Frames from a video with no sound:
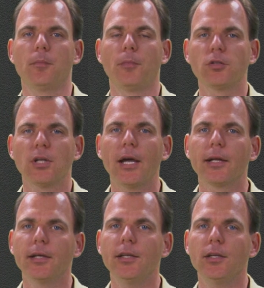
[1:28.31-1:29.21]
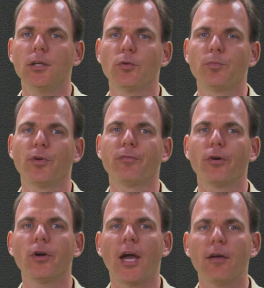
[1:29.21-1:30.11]
Most likely, you would
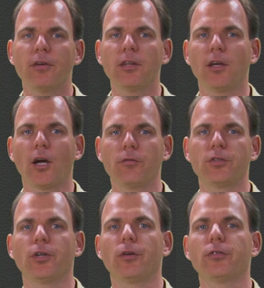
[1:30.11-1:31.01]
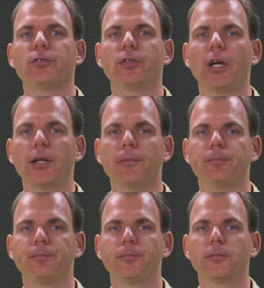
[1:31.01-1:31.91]
prefer having the 100 euros today,
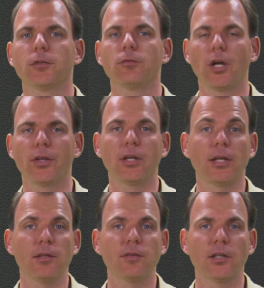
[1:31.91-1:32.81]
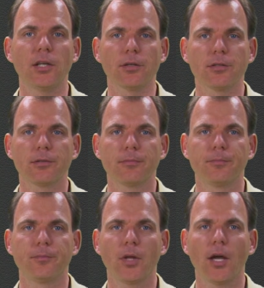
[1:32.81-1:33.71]
rather than in 10 years.
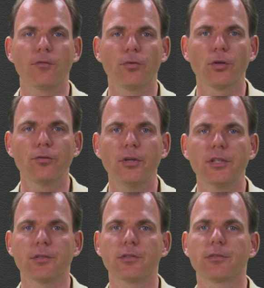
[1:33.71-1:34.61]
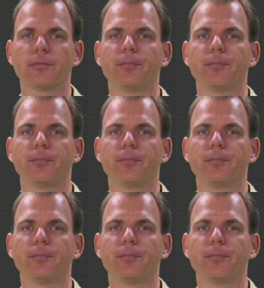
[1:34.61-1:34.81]
And for good reasons.